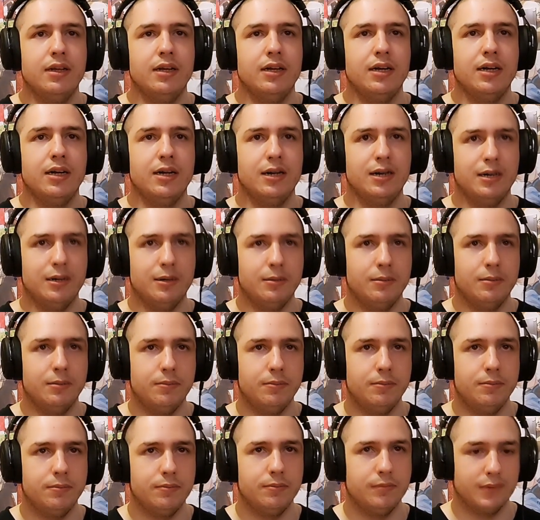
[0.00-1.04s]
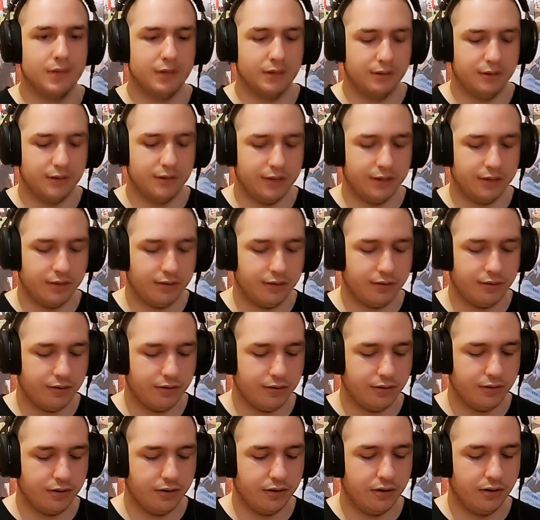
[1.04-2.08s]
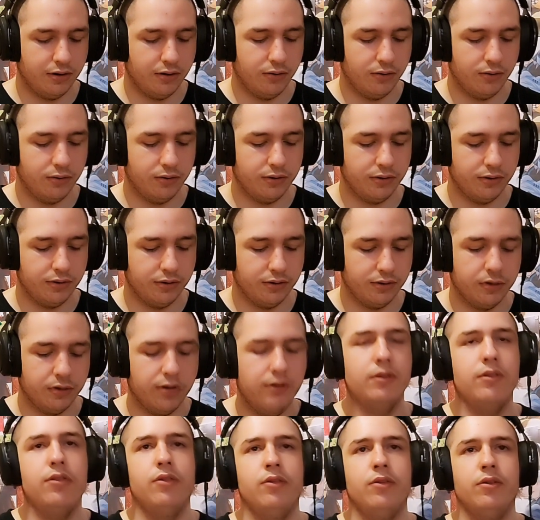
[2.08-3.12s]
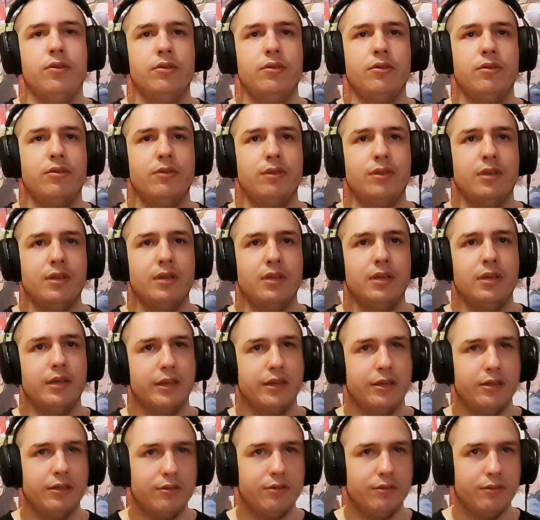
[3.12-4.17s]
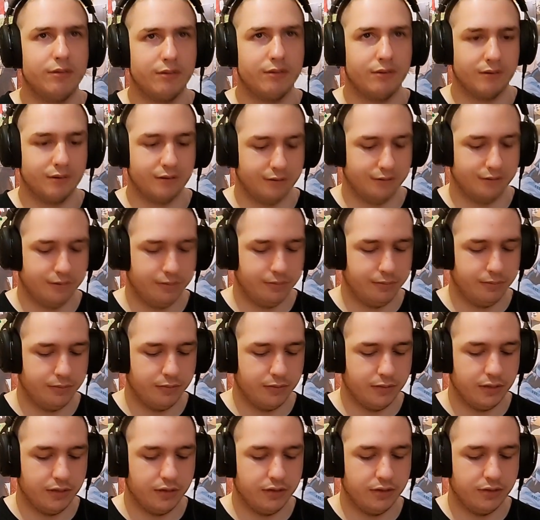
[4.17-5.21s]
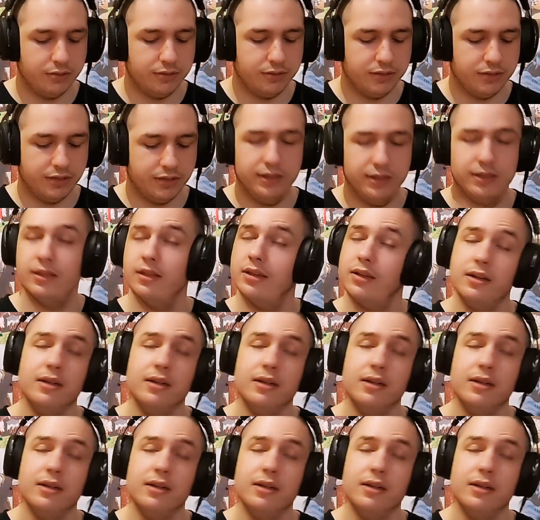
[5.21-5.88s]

That long note is top tier.